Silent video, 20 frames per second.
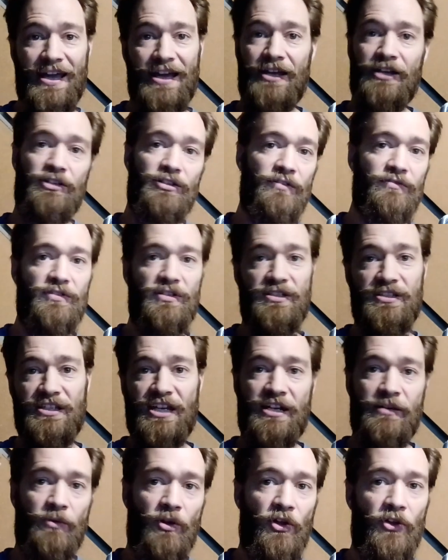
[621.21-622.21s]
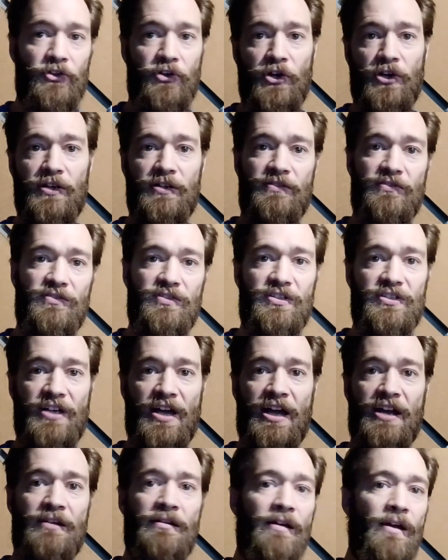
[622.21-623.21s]
edge of sustainable alternative
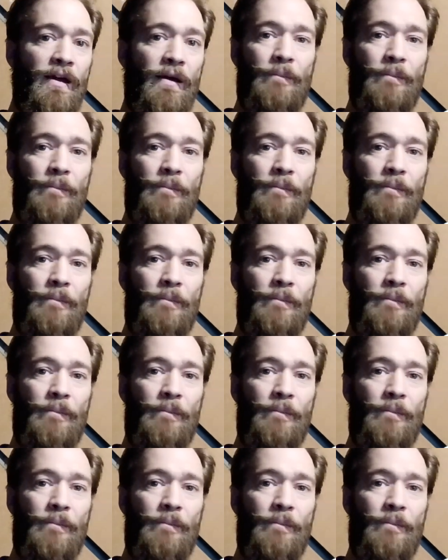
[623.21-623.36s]
design